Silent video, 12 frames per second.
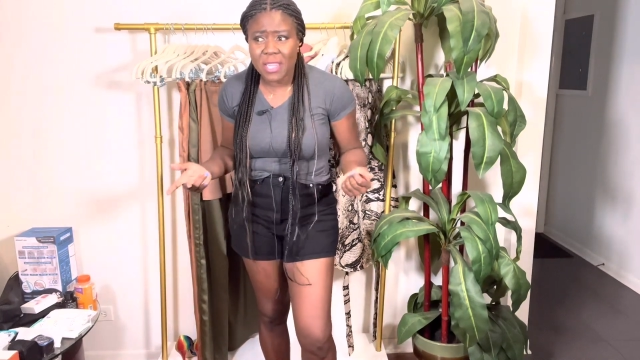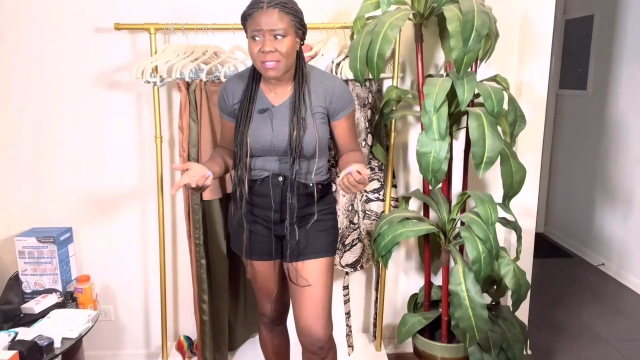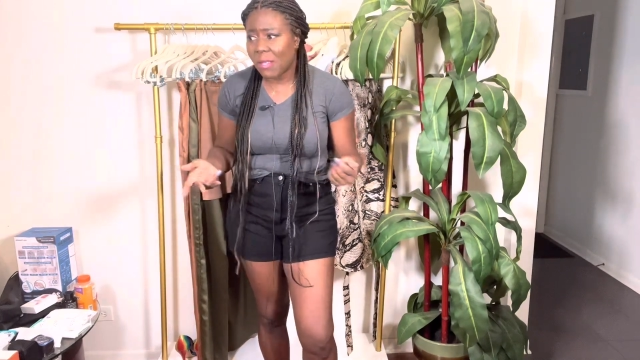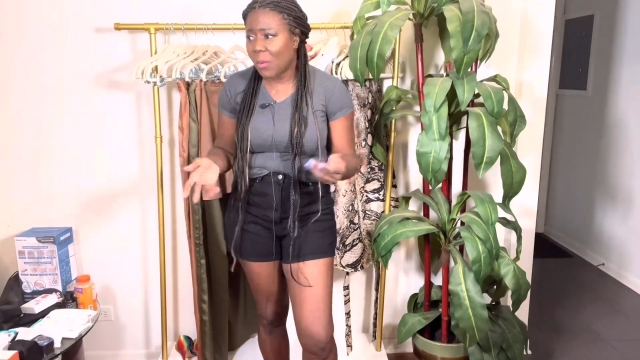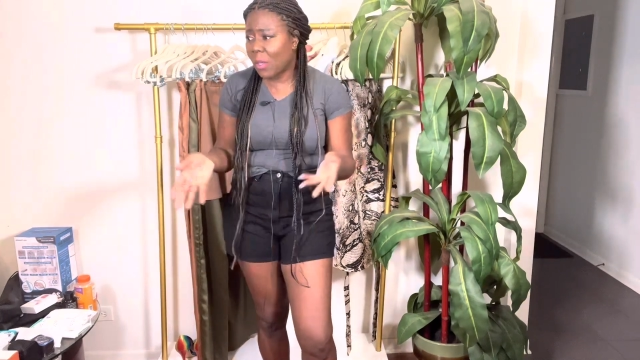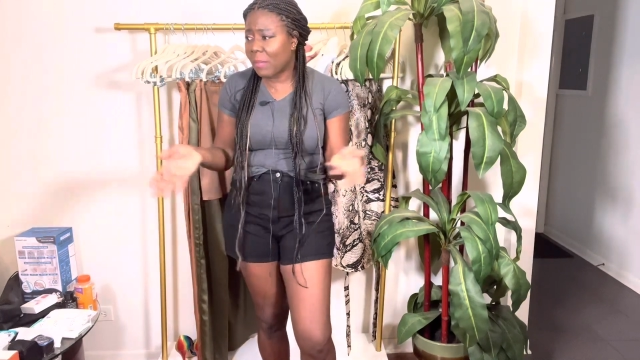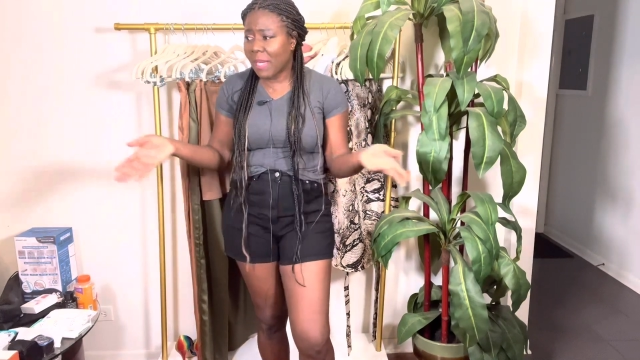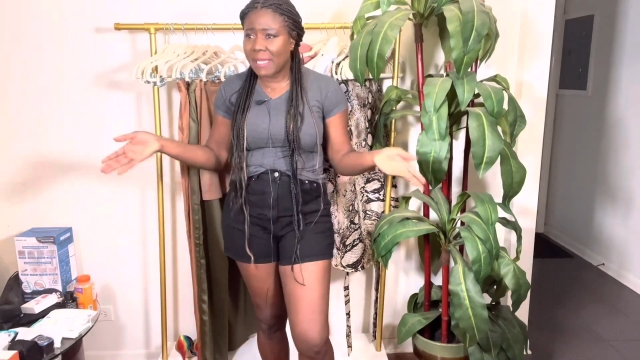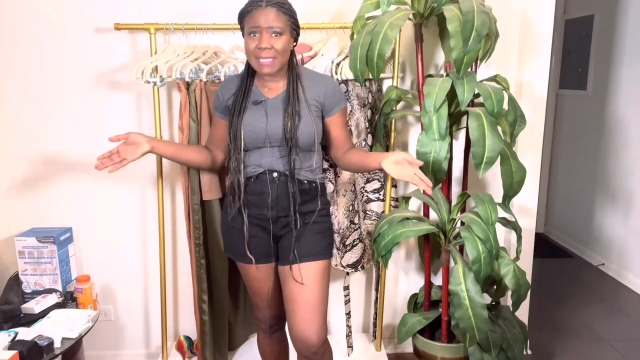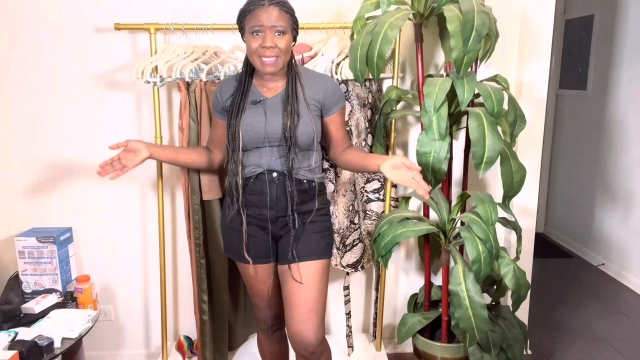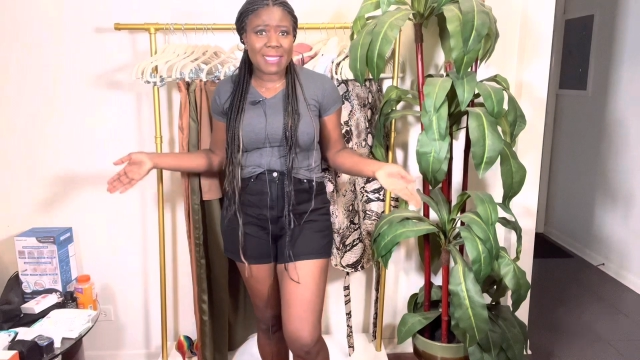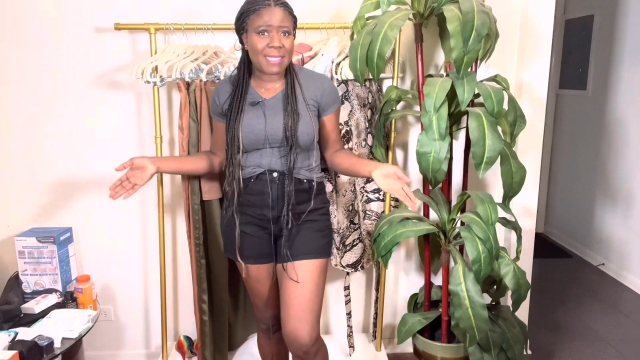Someone might
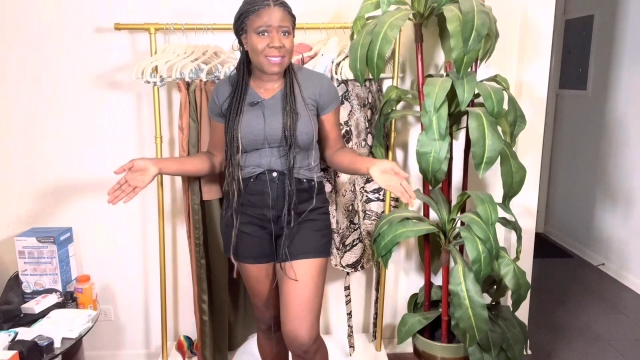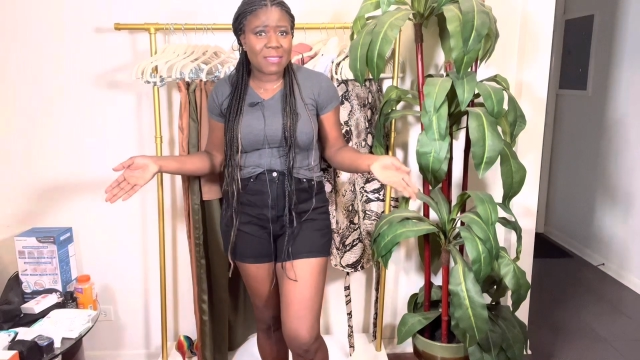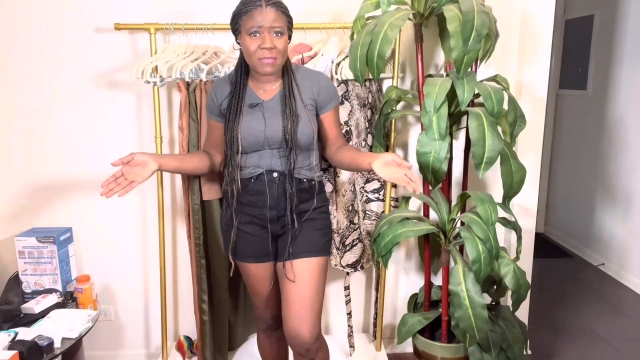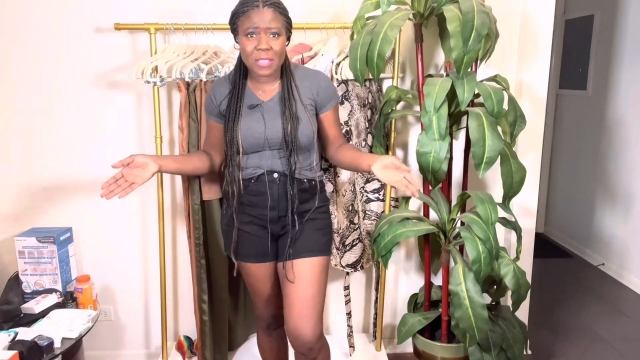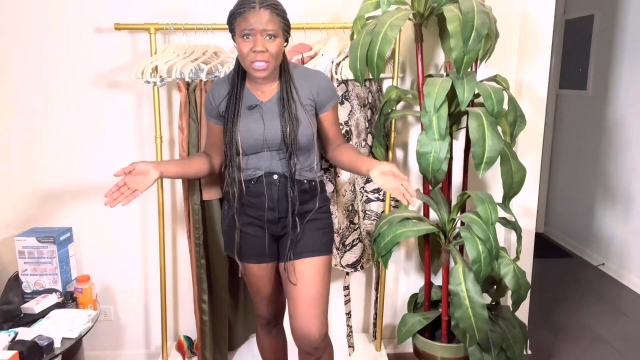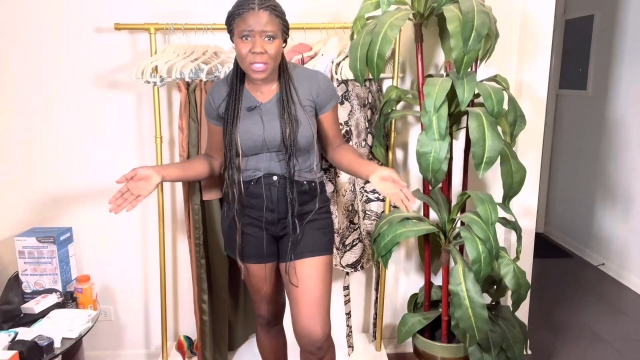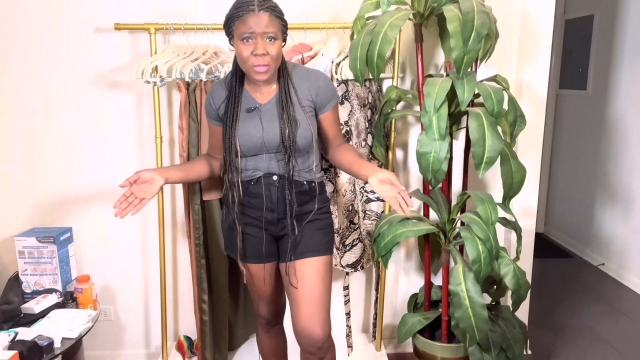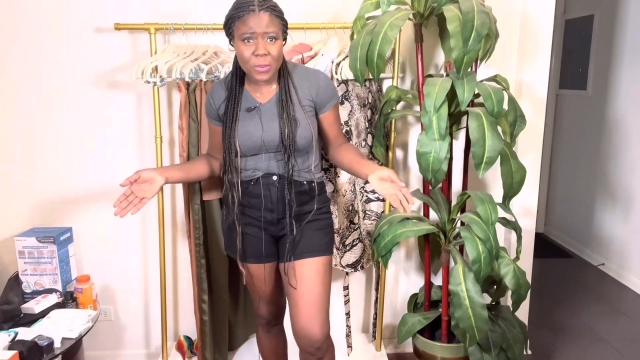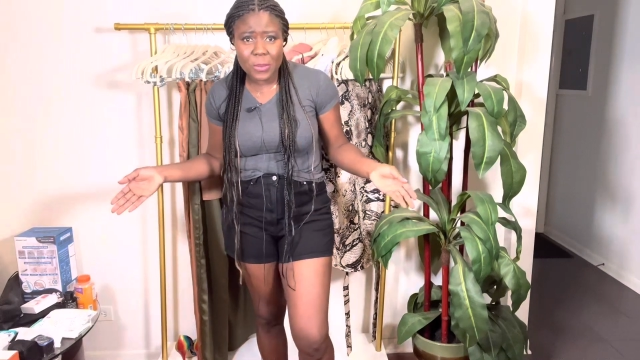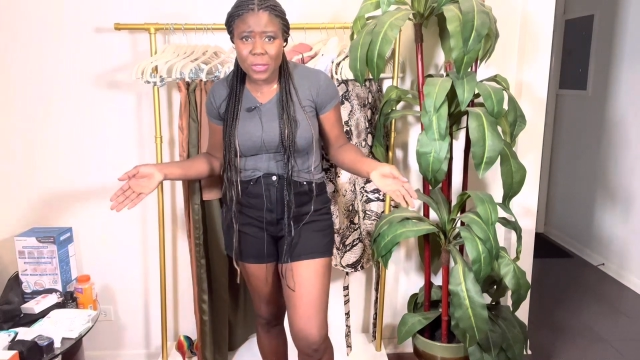need this video.